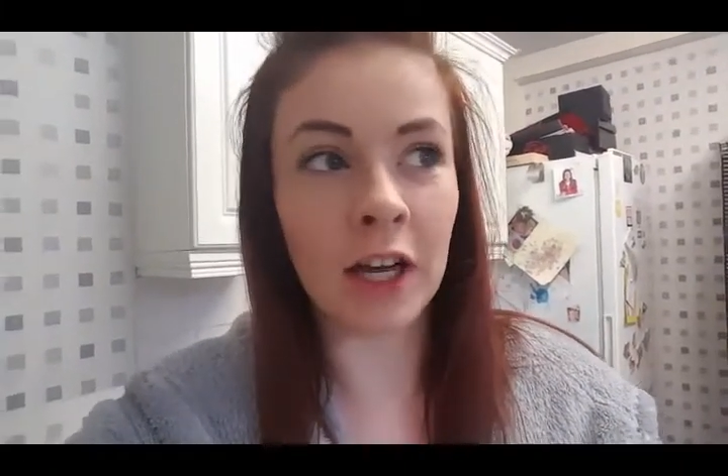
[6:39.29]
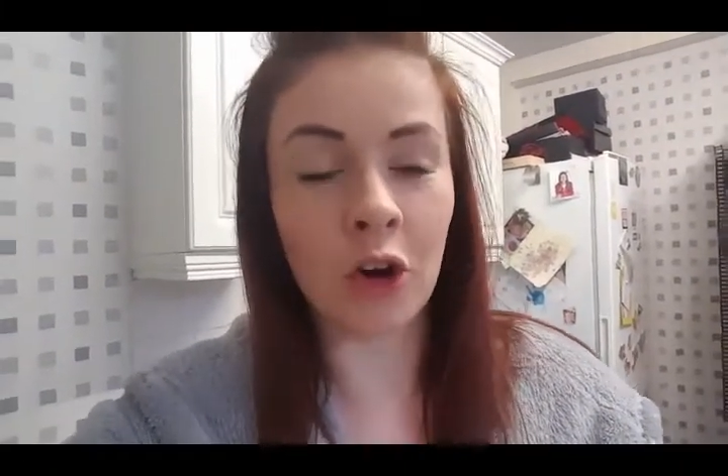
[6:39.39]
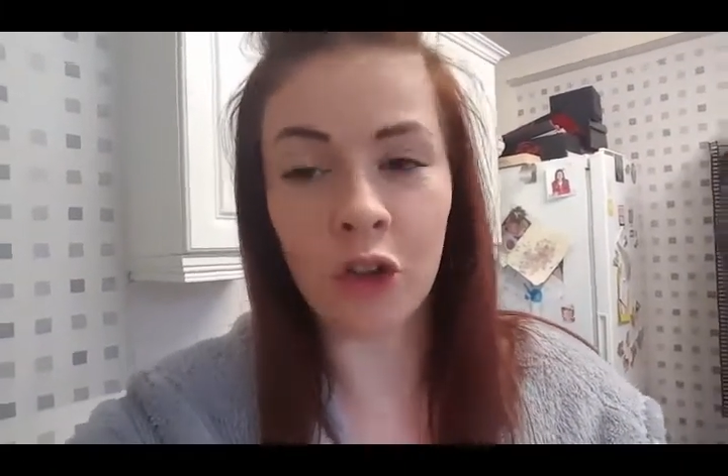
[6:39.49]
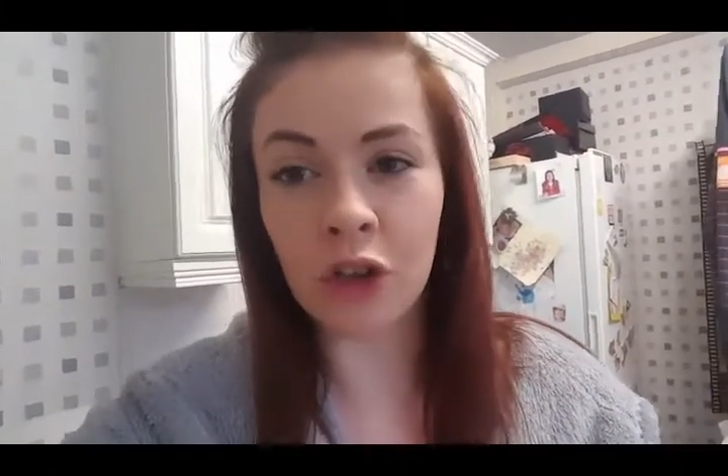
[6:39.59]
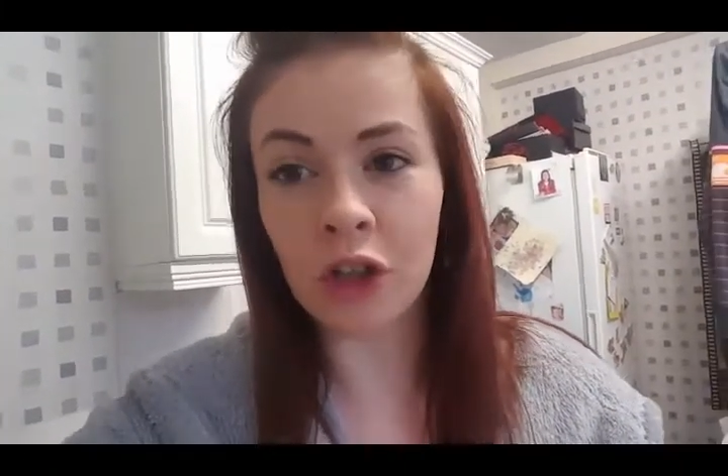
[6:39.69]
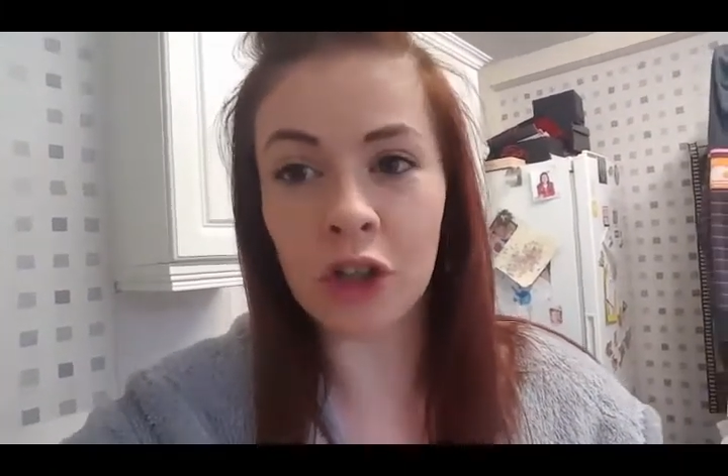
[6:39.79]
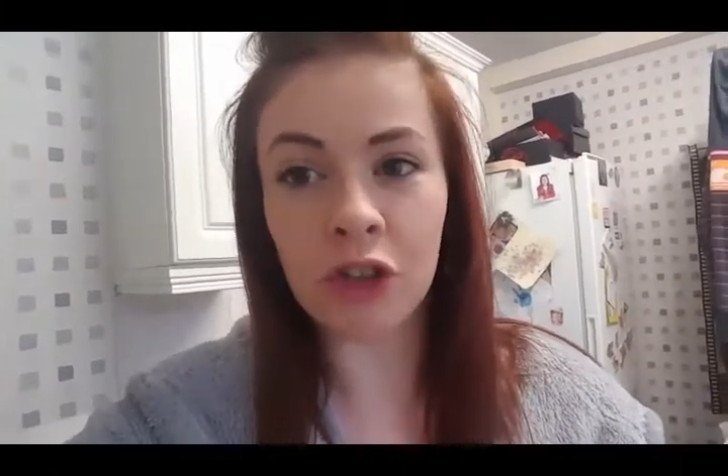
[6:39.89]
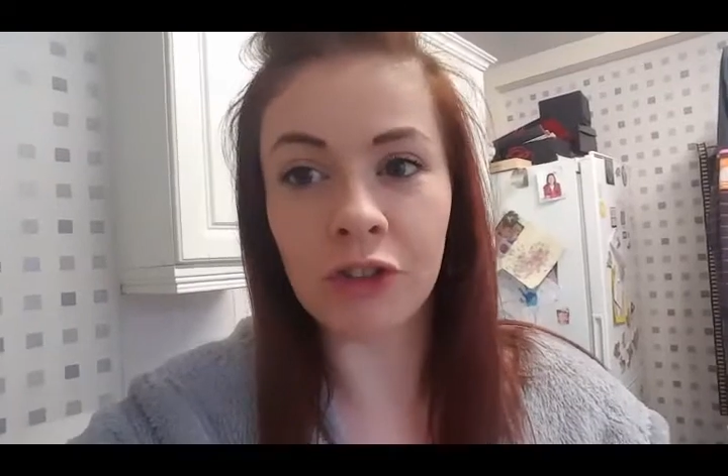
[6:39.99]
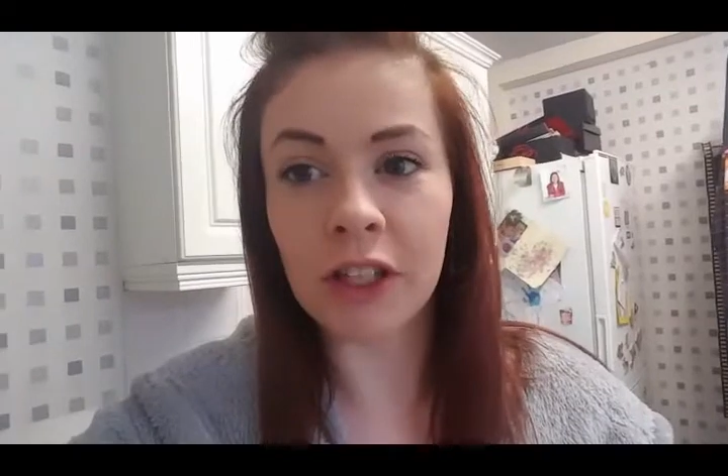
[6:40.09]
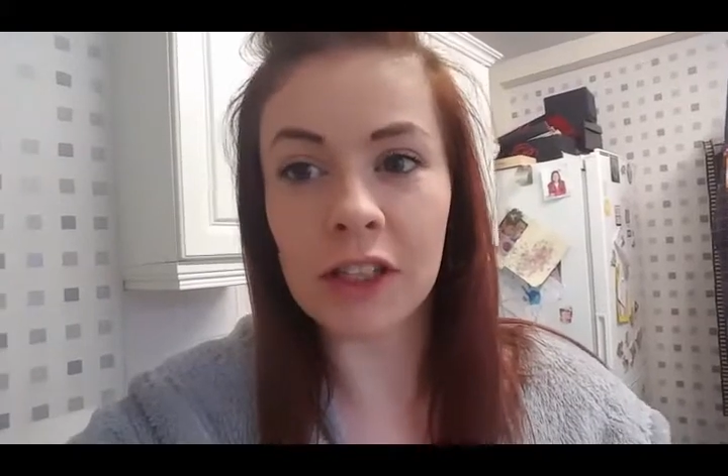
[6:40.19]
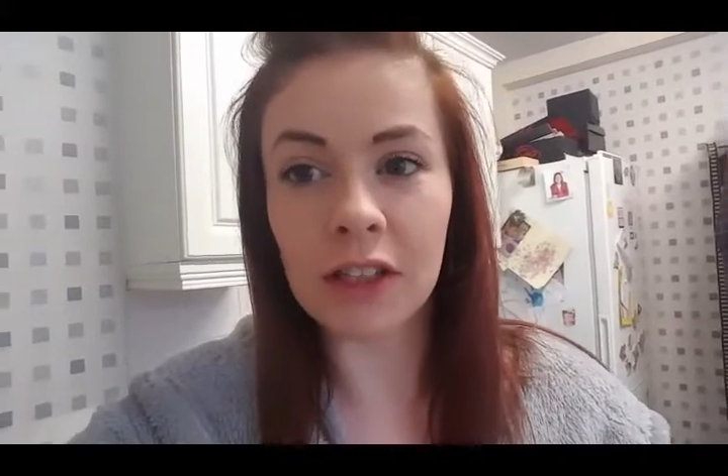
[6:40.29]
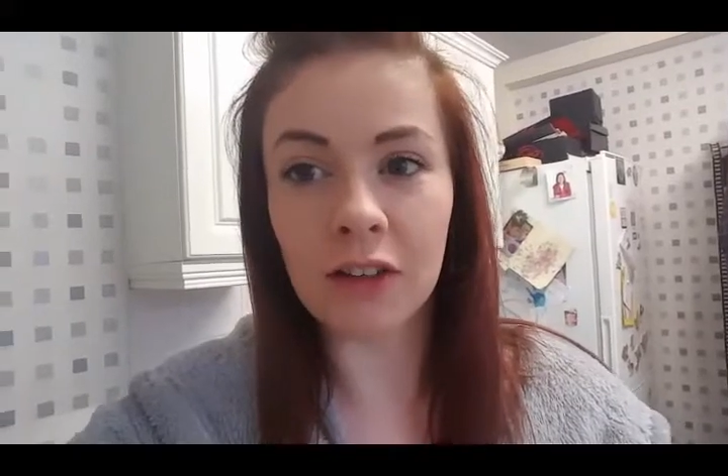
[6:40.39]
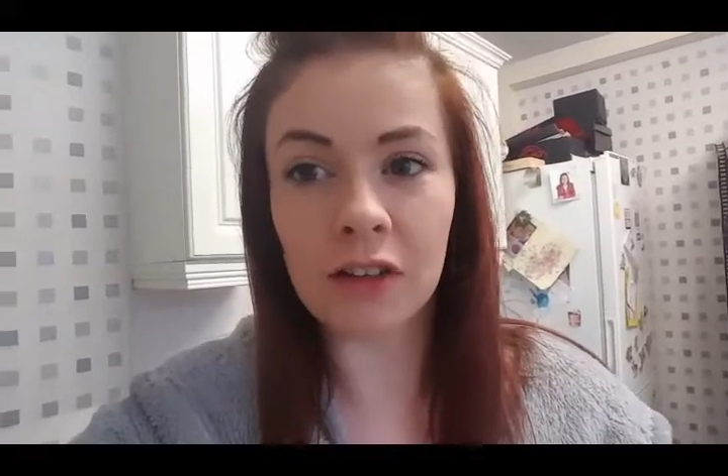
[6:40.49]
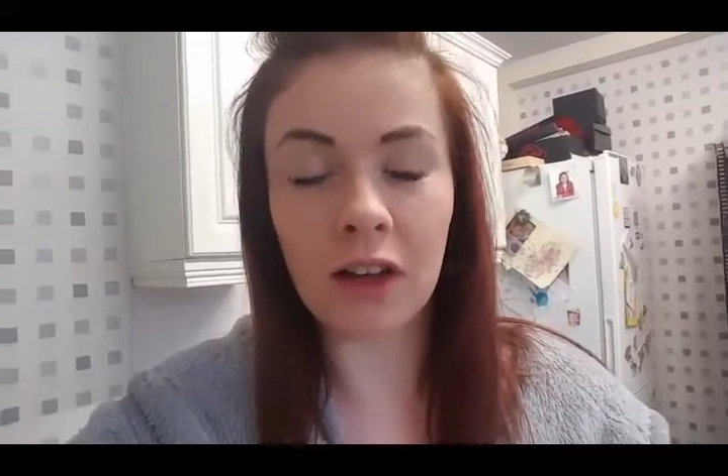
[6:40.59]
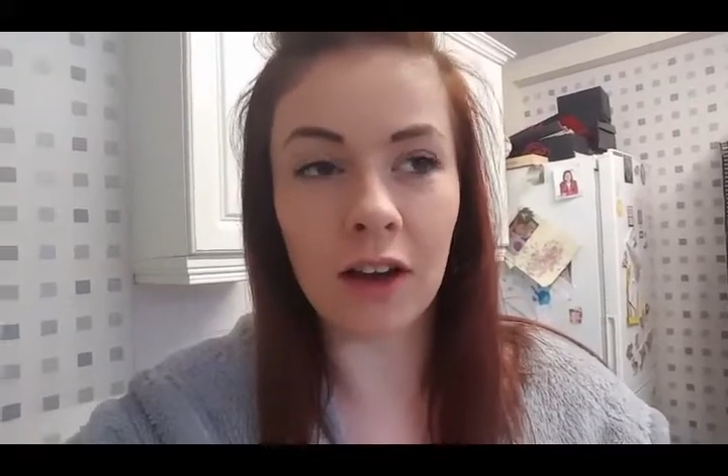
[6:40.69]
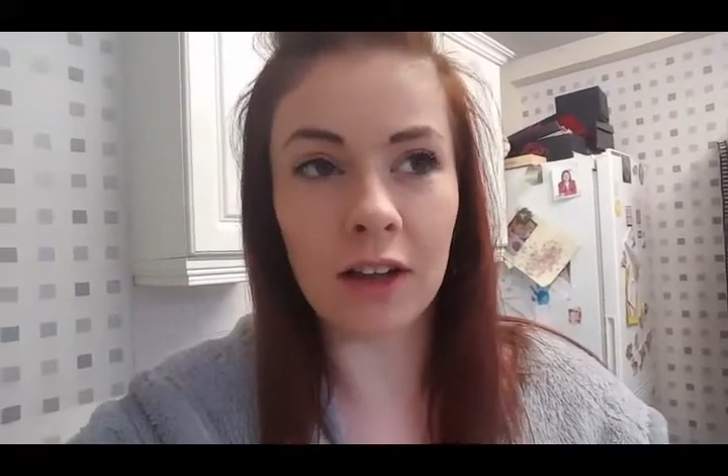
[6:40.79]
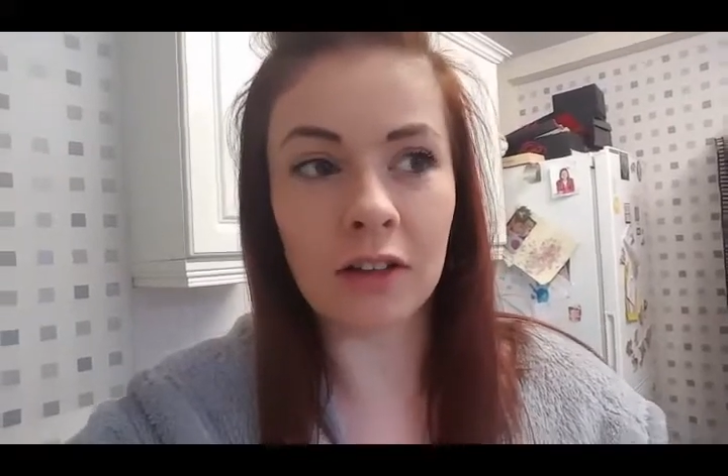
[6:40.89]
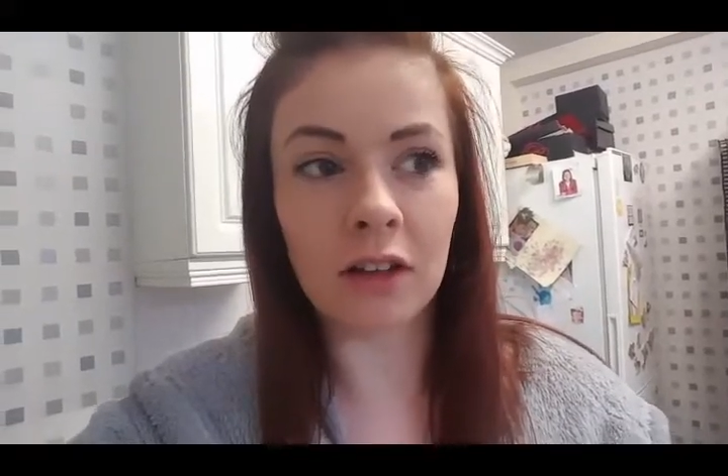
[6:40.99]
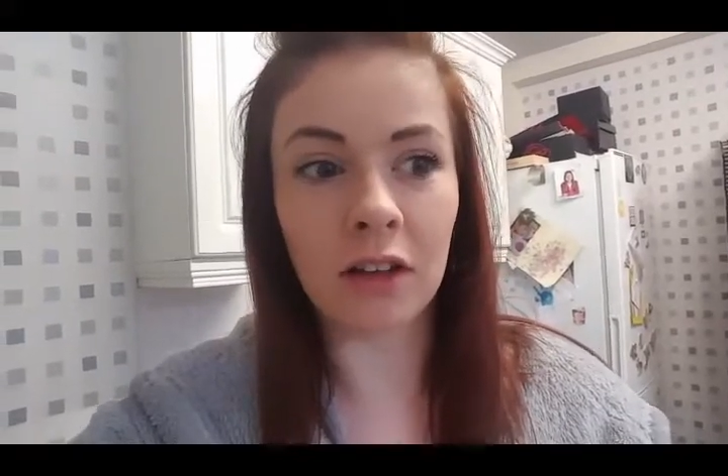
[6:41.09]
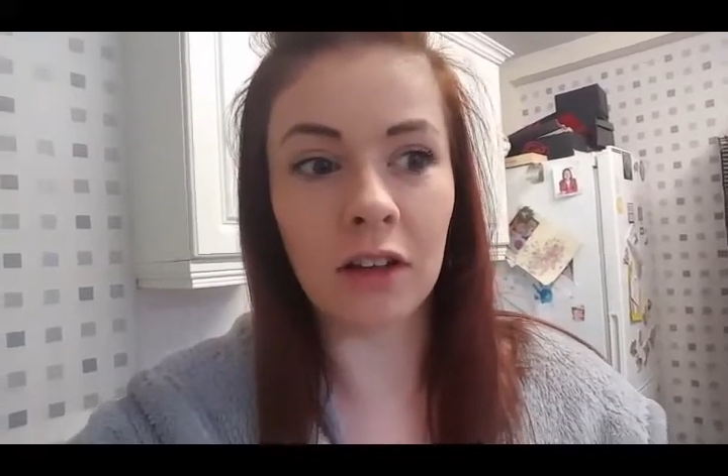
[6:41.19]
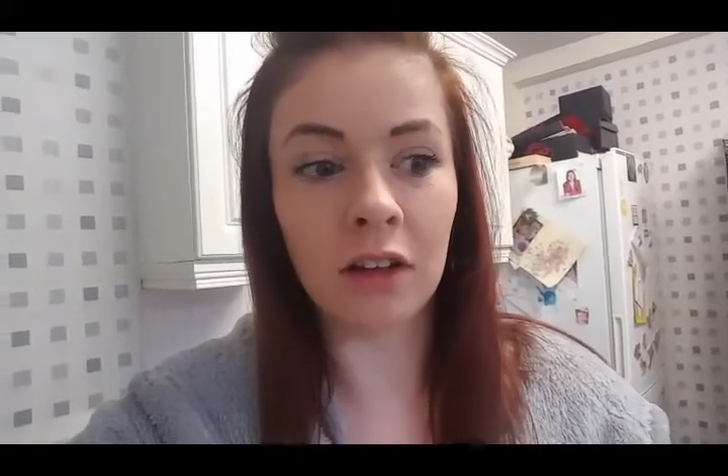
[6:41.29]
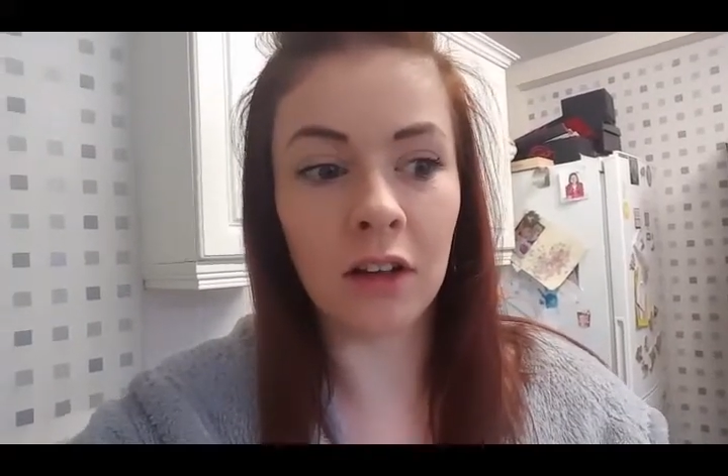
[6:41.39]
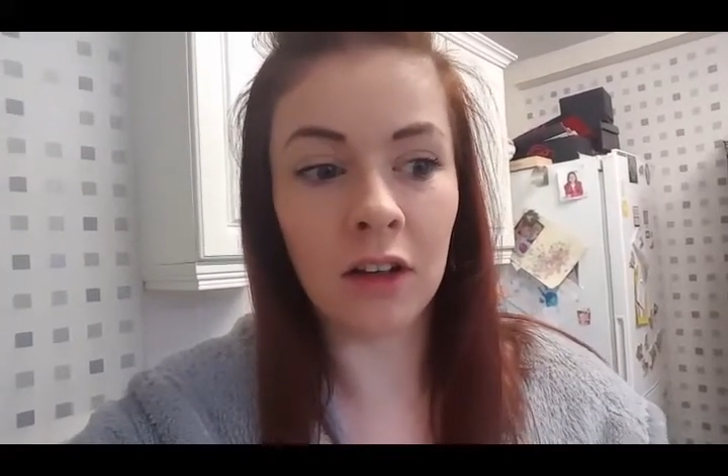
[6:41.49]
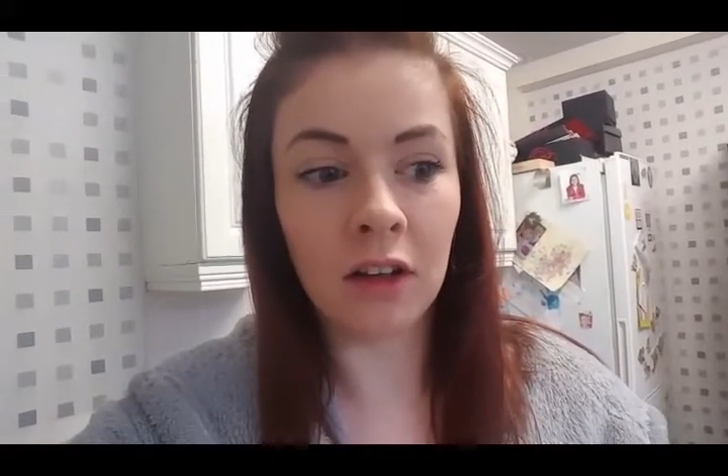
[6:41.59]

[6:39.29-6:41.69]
like, on the nursery runs, I've started to,